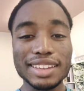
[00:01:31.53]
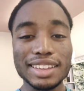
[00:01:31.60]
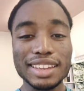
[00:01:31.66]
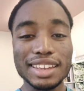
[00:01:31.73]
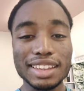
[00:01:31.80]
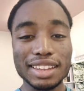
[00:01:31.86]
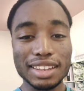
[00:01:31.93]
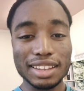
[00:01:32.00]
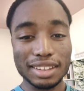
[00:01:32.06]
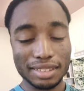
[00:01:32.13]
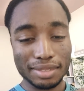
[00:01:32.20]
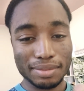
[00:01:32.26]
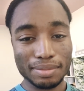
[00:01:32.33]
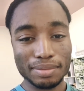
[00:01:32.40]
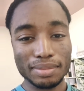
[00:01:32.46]
Yeah,
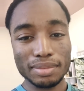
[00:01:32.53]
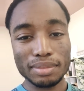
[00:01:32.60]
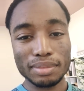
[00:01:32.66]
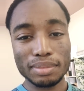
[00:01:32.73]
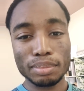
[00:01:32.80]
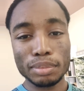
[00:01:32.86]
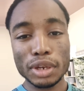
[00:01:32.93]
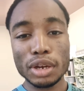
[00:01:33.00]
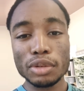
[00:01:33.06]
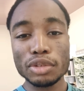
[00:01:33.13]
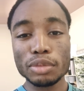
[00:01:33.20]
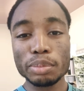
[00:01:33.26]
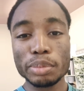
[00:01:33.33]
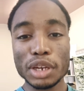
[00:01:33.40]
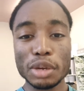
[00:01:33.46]

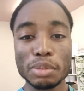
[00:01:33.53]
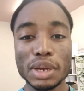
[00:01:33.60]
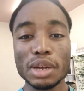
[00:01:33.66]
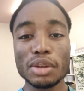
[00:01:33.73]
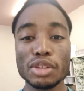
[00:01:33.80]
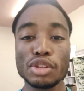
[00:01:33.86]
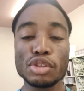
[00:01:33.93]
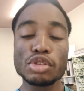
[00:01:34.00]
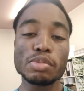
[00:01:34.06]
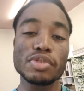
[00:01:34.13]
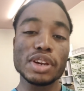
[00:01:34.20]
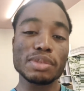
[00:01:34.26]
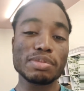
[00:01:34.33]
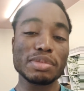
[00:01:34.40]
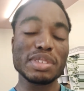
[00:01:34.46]
big up my YouTube
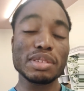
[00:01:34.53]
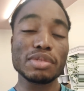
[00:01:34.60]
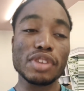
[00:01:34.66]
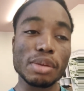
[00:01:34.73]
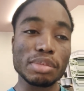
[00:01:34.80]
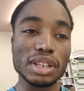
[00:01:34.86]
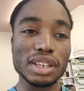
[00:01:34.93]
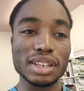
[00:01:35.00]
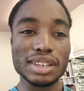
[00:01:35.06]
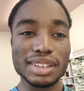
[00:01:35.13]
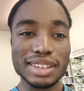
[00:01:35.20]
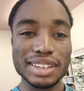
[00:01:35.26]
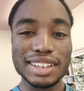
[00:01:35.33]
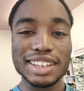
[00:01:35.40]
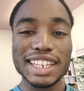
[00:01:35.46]
family.
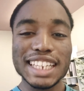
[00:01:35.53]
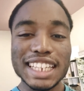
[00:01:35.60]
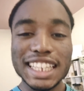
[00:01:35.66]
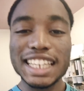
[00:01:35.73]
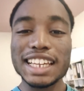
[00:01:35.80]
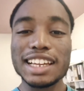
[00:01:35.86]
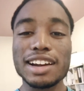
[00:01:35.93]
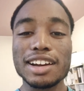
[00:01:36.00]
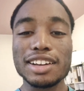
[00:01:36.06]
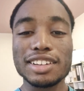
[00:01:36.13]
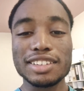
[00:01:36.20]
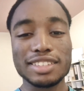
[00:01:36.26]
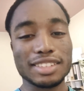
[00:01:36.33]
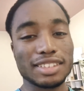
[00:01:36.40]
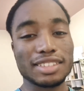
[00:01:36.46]
Yeah,
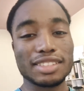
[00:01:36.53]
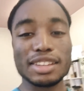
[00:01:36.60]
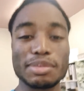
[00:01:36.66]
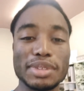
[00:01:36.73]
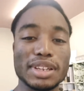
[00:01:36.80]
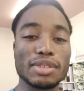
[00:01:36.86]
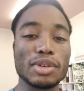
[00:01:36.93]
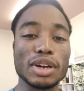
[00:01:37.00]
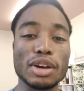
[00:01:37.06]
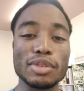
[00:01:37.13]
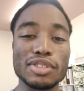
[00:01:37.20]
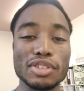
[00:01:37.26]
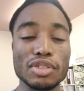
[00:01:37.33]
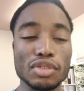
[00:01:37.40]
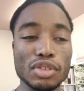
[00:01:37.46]
cause see me when it
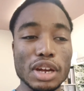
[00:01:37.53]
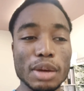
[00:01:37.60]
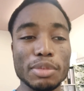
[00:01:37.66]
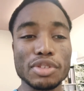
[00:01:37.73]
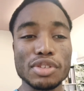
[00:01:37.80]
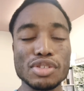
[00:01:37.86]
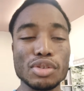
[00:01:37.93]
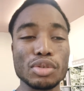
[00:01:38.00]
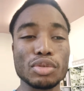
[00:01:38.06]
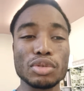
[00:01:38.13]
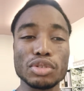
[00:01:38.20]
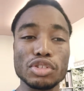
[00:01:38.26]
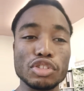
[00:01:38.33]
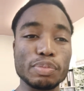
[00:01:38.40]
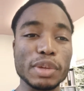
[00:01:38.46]
comes to subscribers, I don't
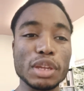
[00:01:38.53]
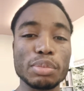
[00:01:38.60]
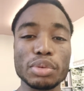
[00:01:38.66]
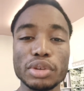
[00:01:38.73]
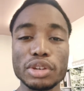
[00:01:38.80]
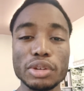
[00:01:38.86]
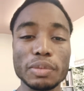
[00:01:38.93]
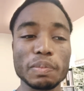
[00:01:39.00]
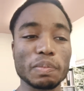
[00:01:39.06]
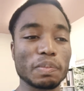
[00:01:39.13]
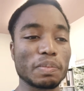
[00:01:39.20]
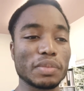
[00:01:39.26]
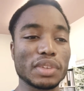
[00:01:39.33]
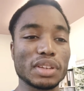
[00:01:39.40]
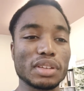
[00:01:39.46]
want to use people.
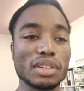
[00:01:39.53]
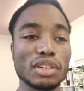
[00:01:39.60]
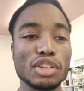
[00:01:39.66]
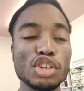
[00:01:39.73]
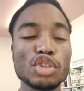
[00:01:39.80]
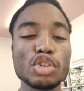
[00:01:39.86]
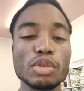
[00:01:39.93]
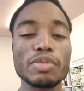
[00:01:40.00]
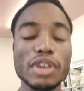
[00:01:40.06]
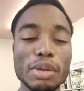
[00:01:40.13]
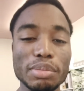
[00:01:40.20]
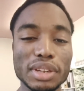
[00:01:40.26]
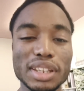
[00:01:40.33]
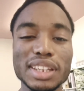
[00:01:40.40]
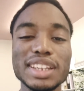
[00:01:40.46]
YouTube
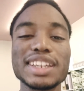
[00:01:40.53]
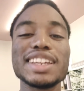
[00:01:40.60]
family.